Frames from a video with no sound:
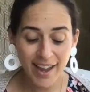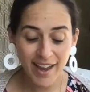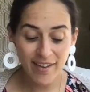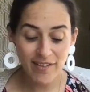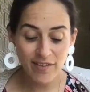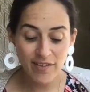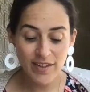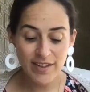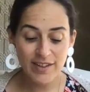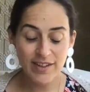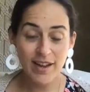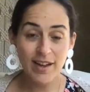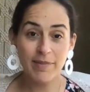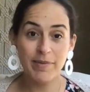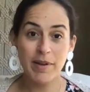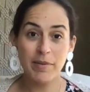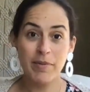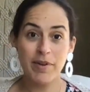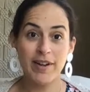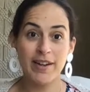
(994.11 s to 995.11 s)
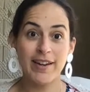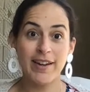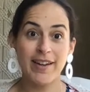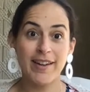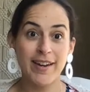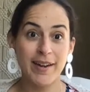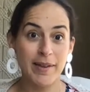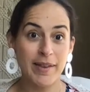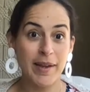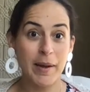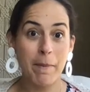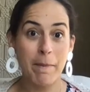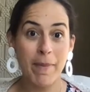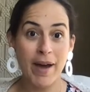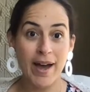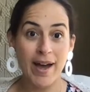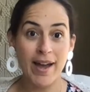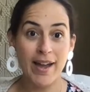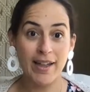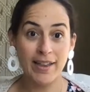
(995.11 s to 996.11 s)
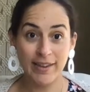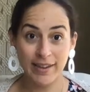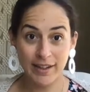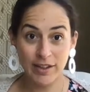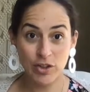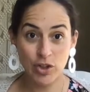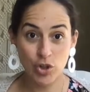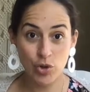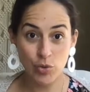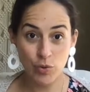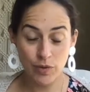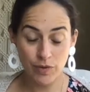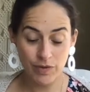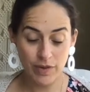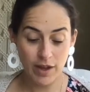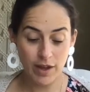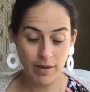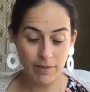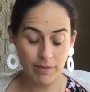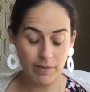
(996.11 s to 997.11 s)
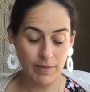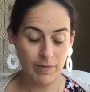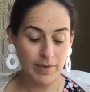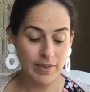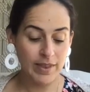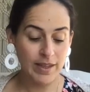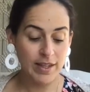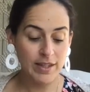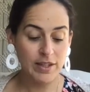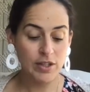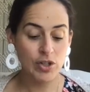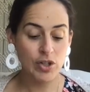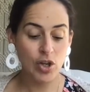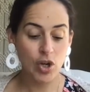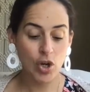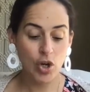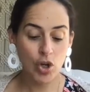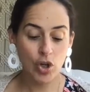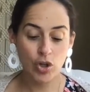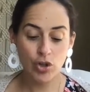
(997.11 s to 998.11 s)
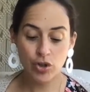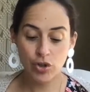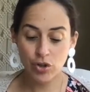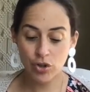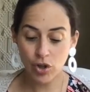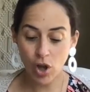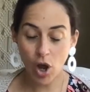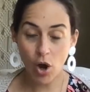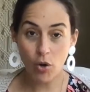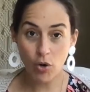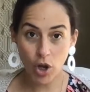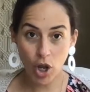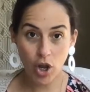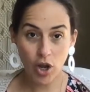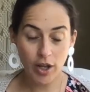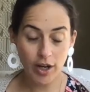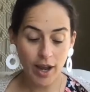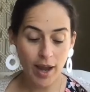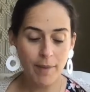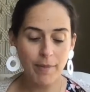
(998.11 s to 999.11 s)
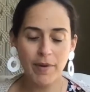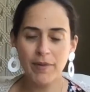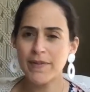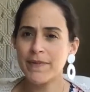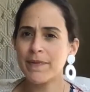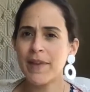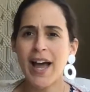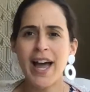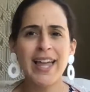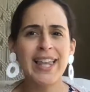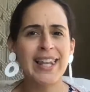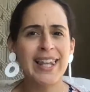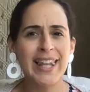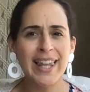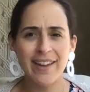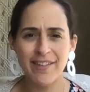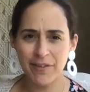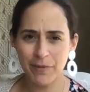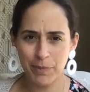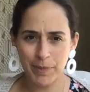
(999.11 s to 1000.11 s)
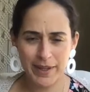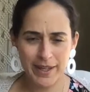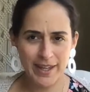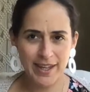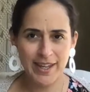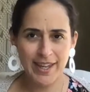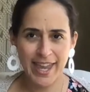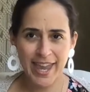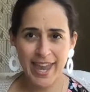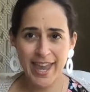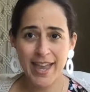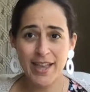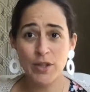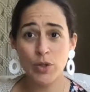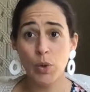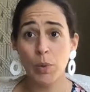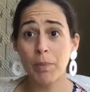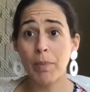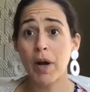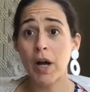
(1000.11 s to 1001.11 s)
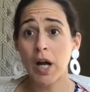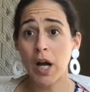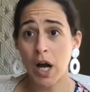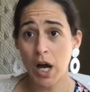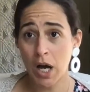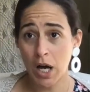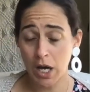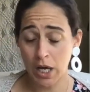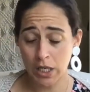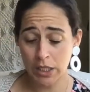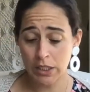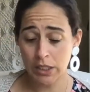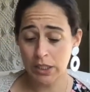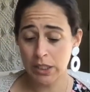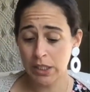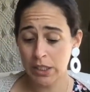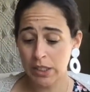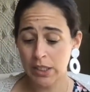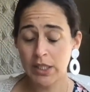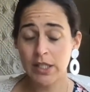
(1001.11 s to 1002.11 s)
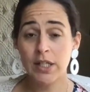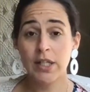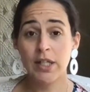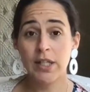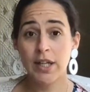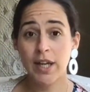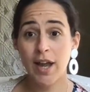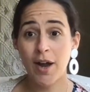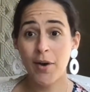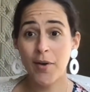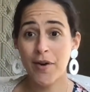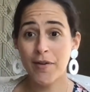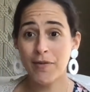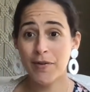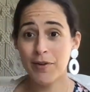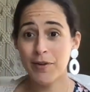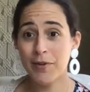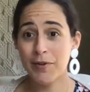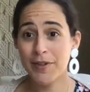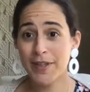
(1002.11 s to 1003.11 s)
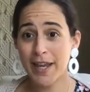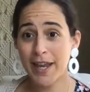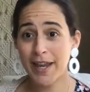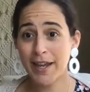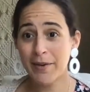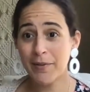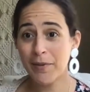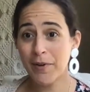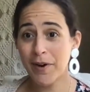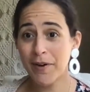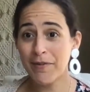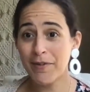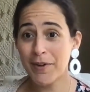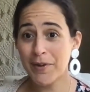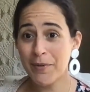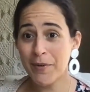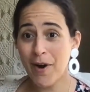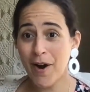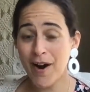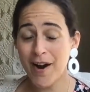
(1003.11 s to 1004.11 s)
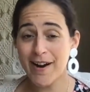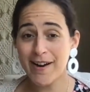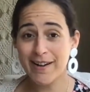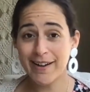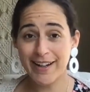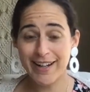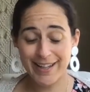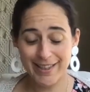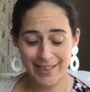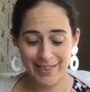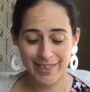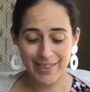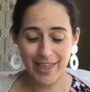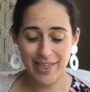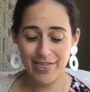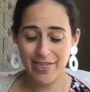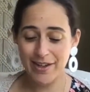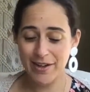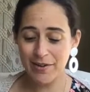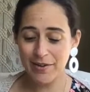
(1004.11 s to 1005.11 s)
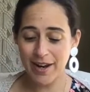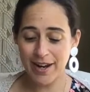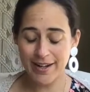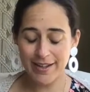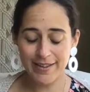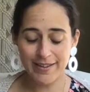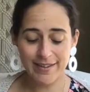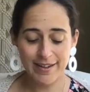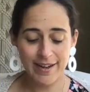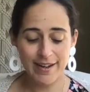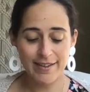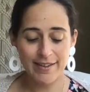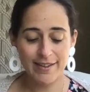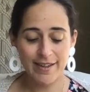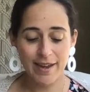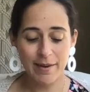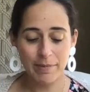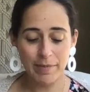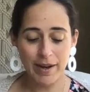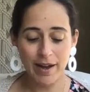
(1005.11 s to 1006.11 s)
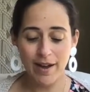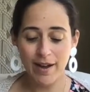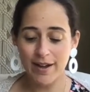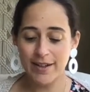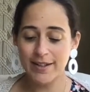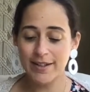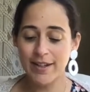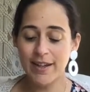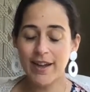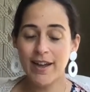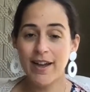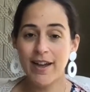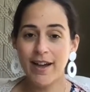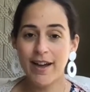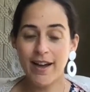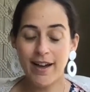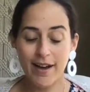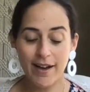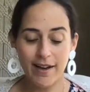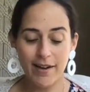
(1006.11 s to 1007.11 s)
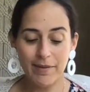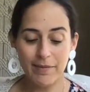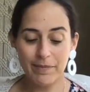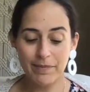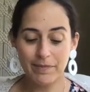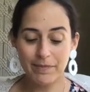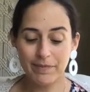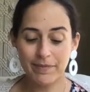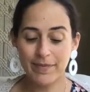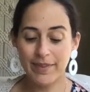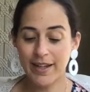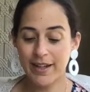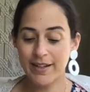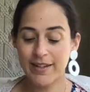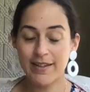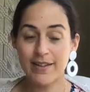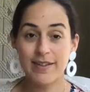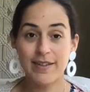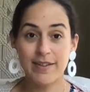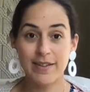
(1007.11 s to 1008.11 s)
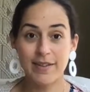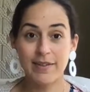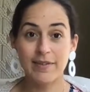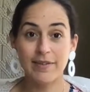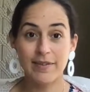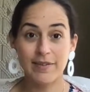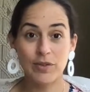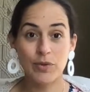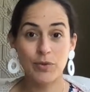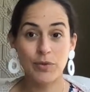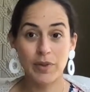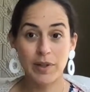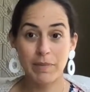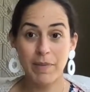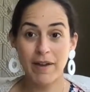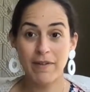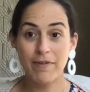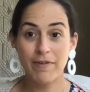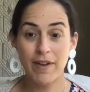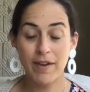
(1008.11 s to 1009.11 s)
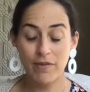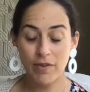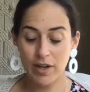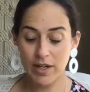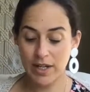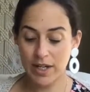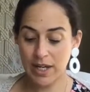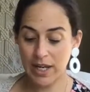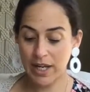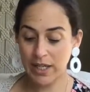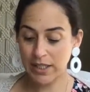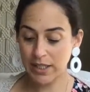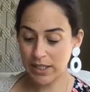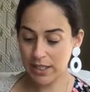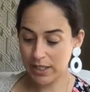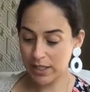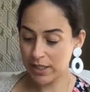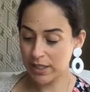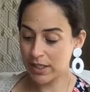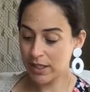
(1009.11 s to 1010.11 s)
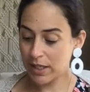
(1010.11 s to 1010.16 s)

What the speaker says: Every time they bring it out, I like buy like 2 of them. It's so good. I love pecans or pecans, however you say it, wherever you are in the United States and beyond. That is truly my favorite nut.